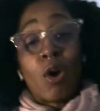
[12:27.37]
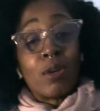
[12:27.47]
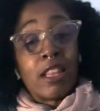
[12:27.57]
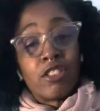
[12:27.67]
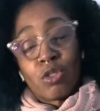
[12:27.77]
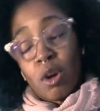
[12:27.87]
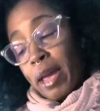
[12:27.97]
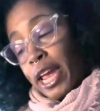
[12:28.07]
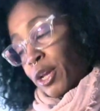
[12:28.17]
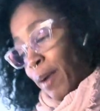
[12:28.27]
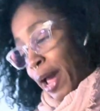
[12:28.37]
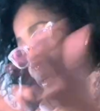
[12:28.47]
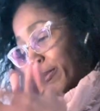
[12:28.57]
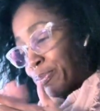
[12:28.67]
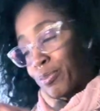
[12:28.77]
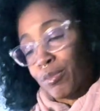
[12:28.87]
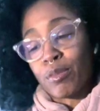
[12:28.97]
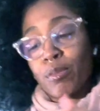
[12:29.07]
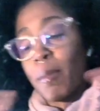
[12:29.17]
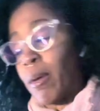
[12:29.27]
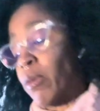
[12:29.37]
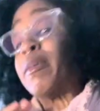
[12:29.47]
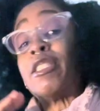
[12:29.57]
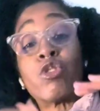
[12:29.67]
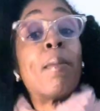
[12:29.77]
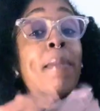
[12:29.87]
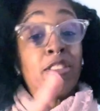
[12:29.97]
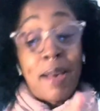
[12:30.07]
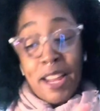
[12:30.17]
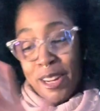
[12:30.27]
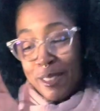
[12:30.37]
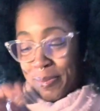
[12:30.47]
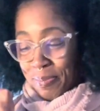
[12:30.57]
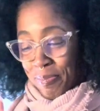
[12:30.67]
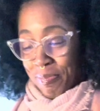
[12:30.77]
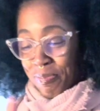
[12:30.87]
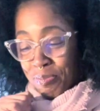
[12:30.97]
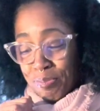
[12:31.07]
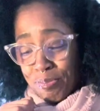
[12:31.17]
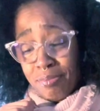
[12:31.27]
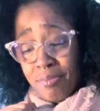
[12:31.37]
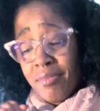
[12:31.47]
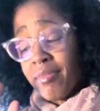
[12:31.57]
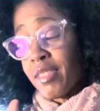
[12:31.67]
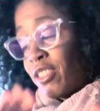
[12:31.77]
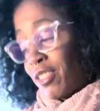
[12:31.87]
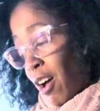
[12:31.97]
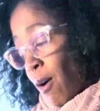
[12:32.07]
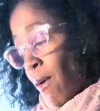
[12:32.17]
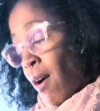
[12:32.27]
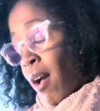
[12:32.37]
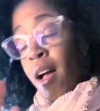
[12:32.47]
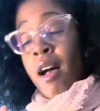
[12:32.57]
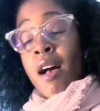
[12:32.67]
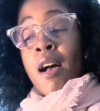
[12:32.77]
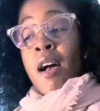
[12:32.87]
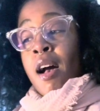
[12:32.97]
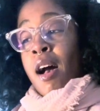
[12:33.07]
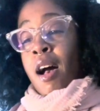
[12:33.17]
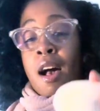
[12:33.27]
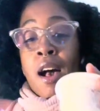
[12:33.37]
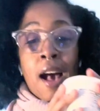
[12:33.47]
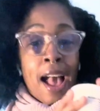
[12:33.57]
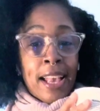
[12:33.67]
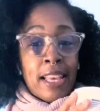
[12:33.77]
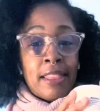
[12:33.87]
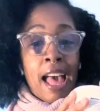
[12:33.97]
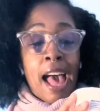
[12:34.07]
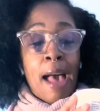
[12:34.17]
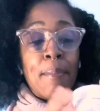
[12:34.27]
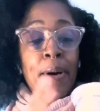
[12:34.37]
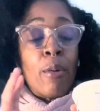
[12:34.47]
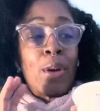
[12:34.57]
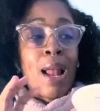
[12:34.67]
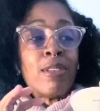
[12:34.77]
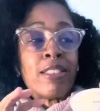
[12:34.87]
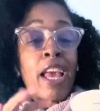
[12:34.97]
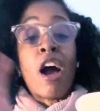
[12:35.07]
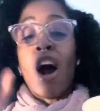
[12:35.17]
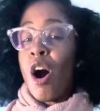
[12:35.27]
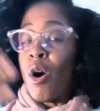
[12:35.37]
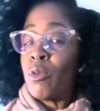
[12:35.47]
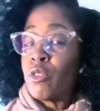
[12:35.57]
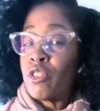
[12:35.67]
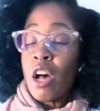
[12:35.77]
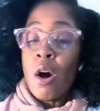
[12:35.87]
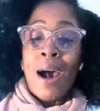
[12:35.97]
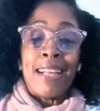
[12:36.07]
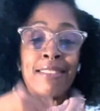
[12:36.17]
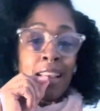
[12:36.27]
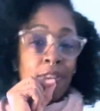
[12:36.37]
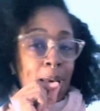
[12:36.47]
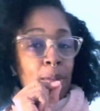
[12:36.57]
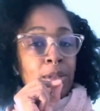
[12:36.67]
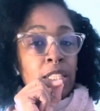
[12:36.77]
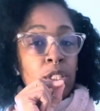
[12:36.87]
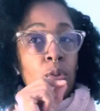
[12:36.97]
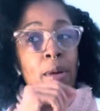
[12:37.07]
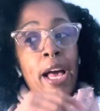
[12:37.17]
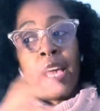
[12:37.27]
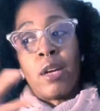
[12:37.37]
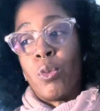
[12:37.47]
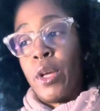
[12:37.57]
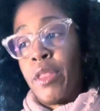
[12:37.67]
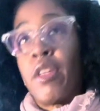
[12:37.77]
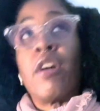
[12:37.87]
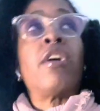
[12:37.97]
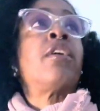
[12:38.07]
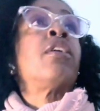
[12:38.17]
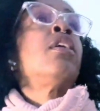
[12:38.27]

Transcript: nother story. But anyway, we've been doing much better. So I get that. But what I was saying, so I see everybody with the little mic with the,